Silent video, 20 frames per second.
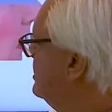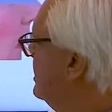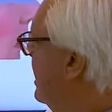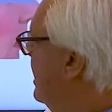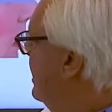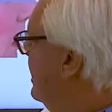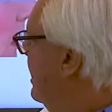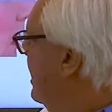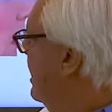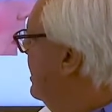
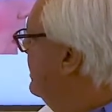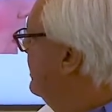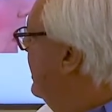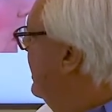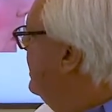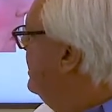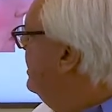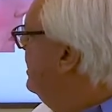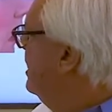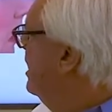a
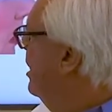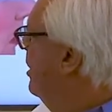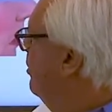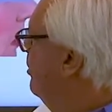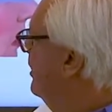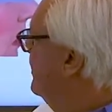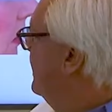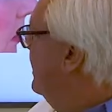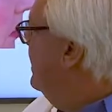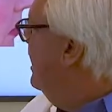lady
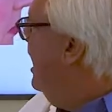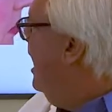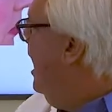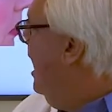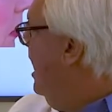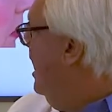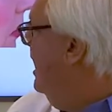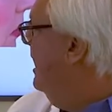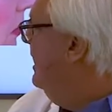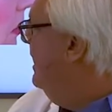with a
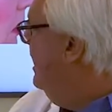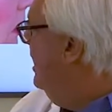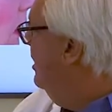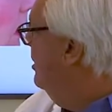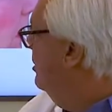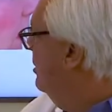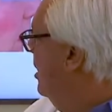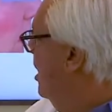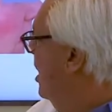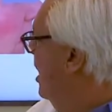high
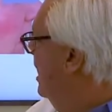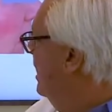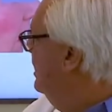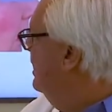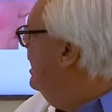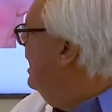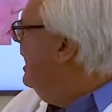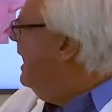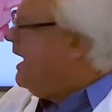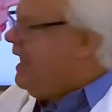hairline
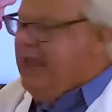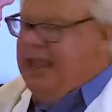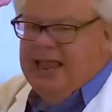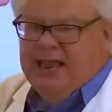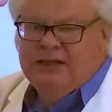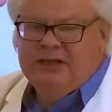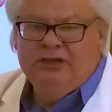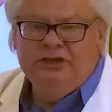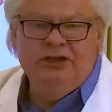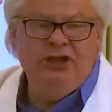
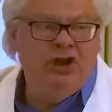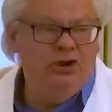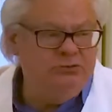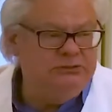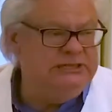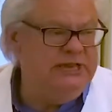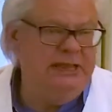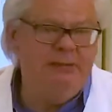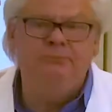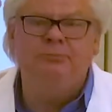and no
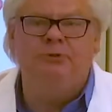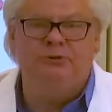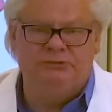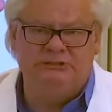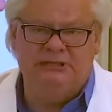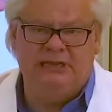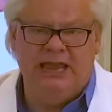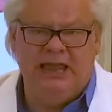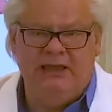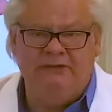
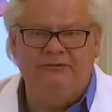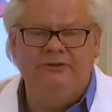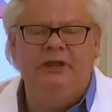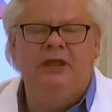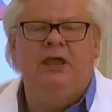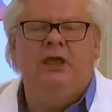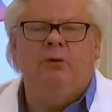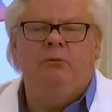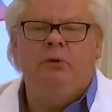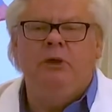temples left.
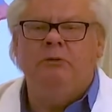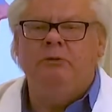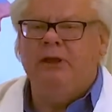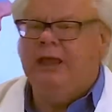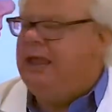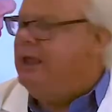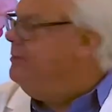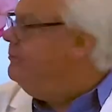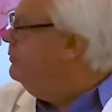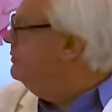We were
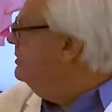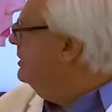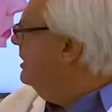able to